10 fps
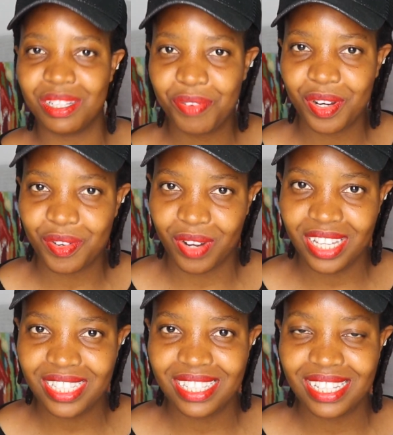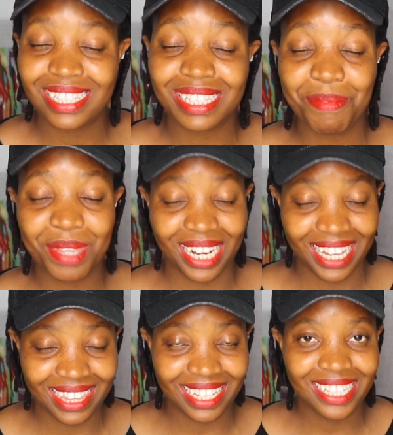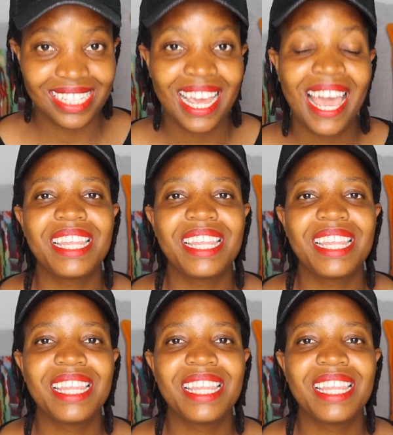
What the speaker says: different race, something like that.